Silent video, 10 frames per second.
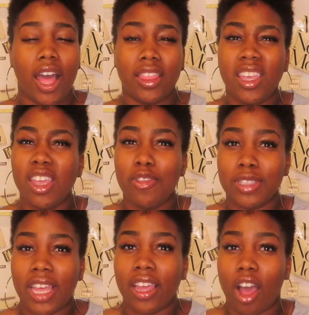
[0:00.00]
I think it was
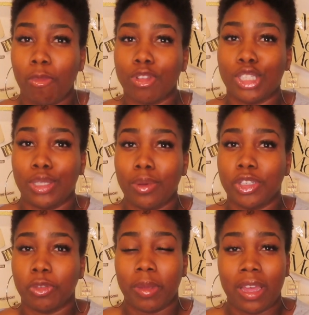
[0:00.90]
like almost
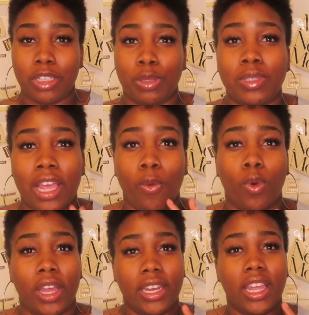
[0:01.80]
200 pounds. It was like
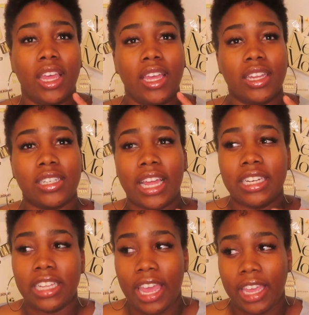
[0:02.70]

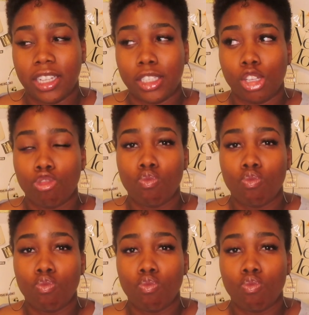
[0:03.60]
198.